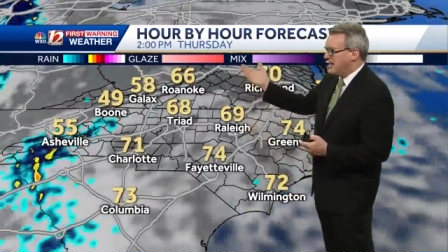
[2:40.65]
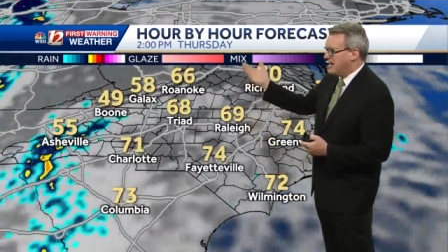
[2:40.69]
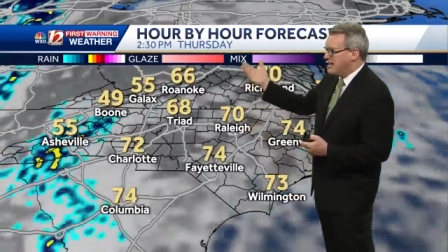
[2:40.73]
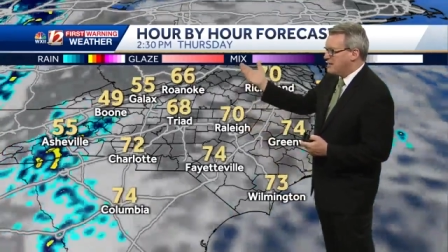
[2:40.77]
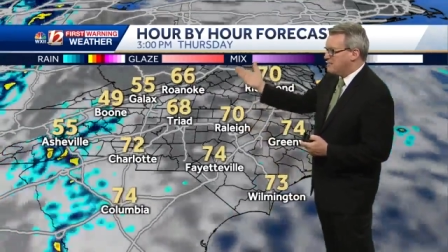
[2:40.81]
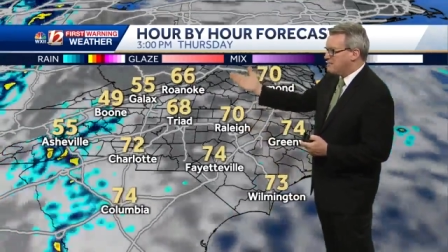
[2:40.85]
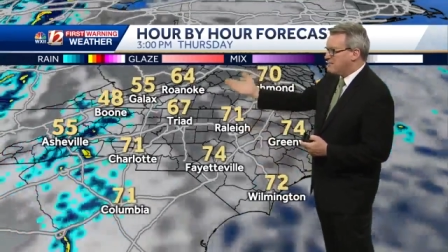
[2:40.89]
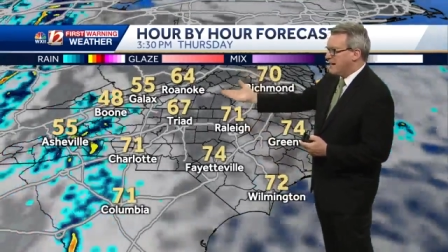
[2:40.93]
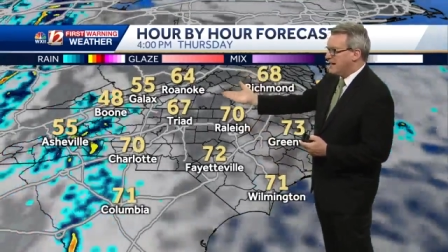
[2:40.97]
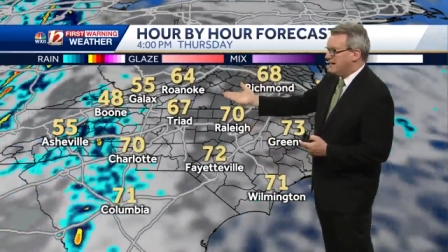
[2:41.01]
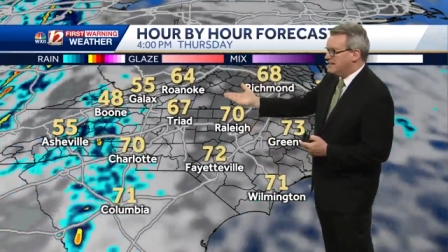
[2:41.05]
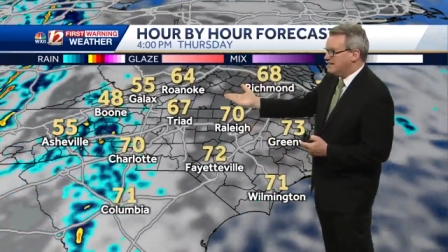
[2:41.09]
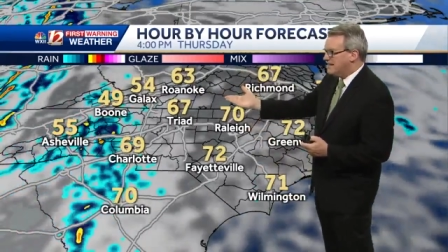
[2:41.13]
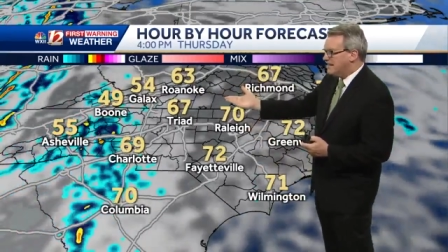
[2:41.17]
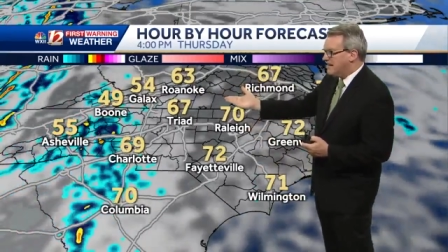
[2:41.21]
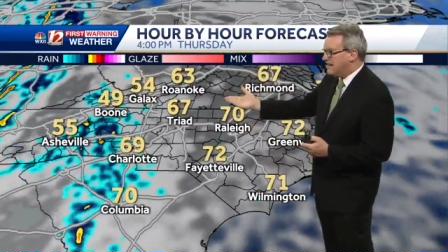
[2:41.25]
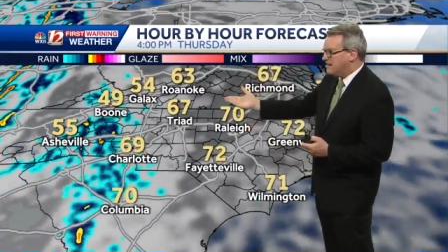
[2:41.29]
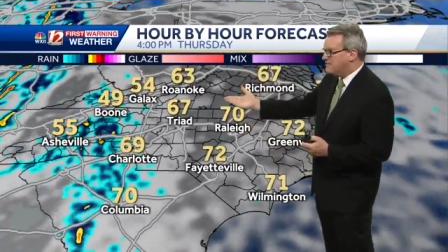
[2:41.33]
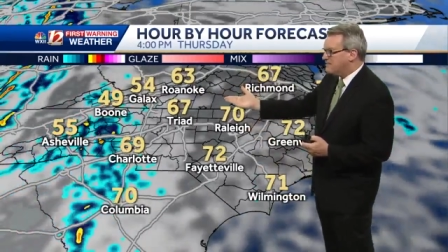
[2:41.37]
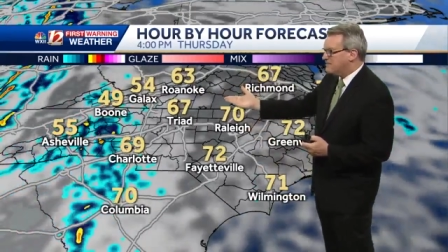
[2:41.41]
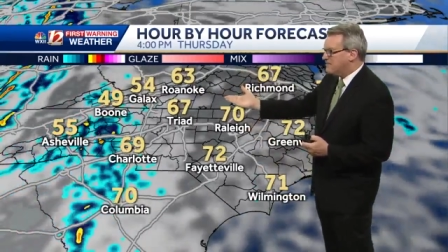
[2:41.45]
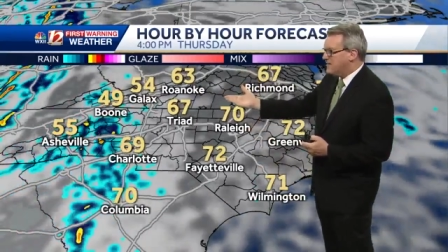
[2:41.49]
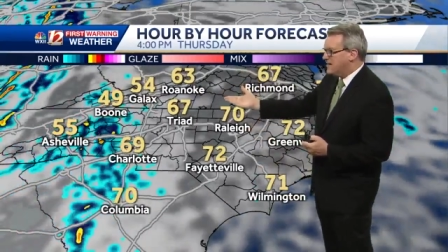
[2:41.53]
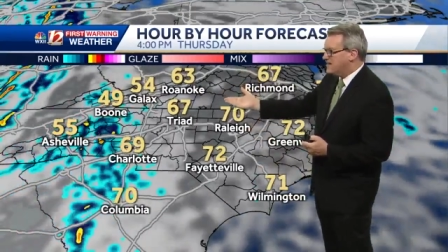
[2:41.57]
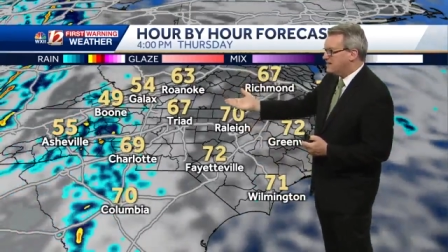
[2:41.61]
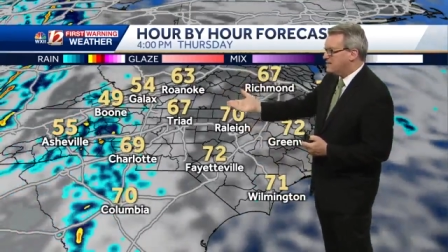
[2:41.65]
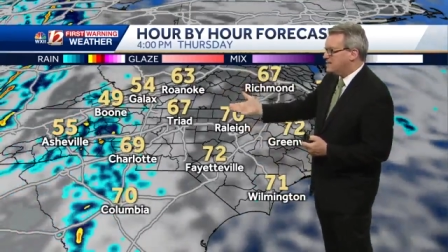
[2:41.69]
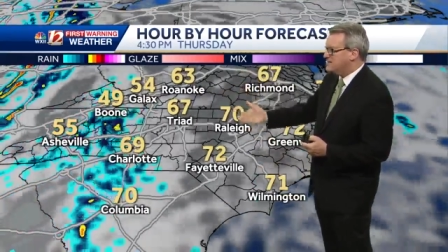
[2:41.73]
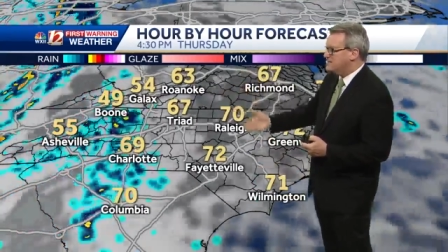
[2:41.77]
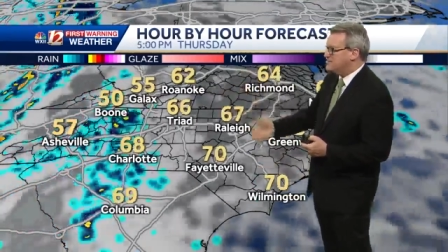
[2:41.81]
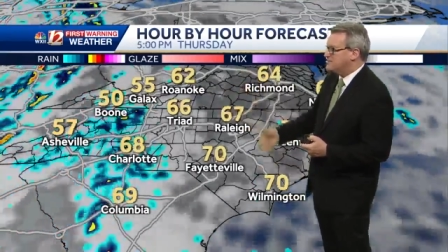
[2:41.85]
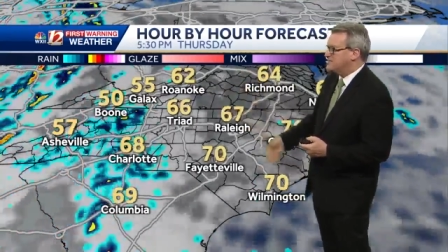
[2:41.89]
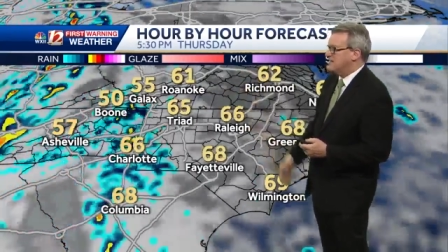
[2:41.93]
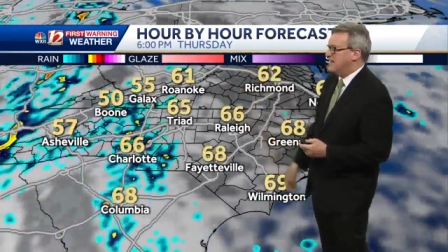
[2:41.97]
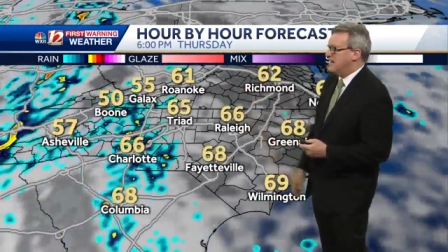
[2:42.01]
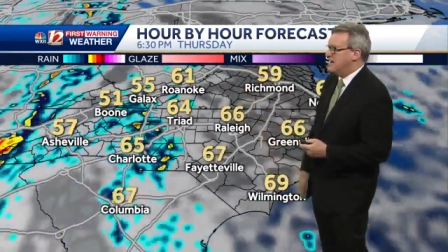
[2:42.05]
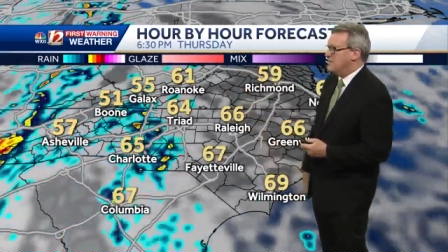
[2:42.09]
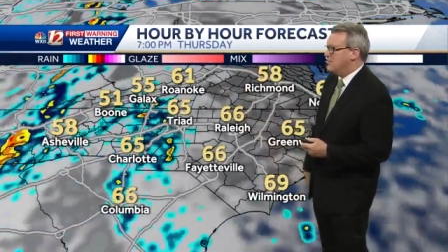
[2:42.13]
and by late Veterans
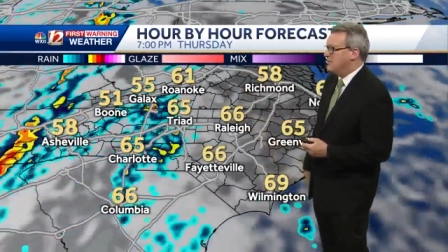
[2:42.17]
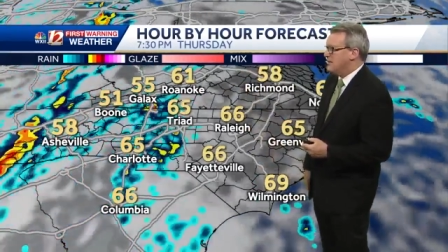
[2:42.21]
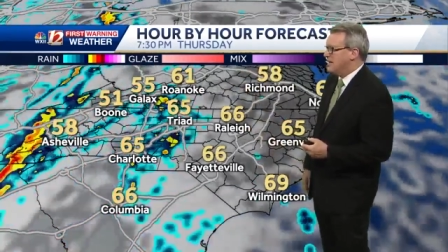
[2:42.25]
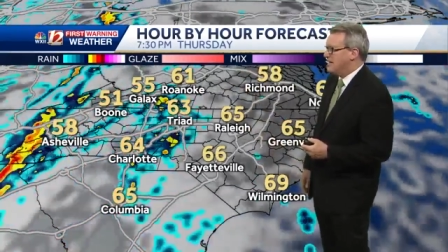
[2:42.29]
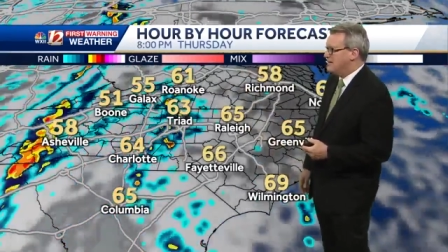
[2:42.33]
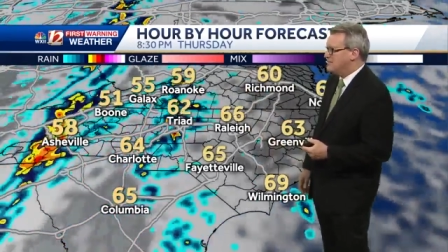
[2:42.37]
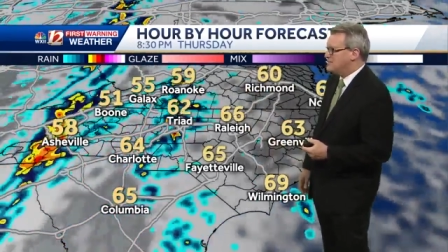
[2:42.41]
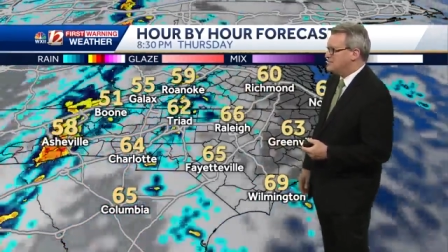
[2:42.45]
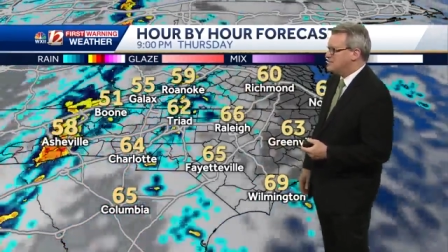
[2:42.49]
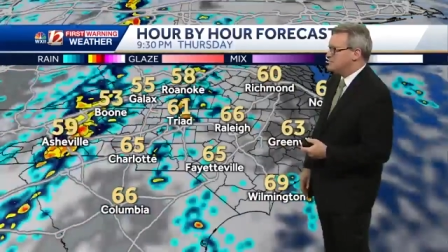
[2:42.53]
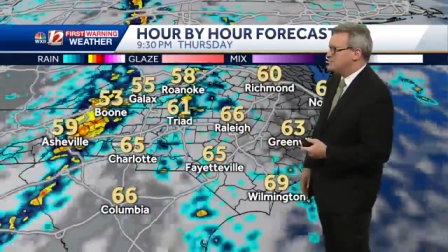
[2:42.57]
Day we'll have some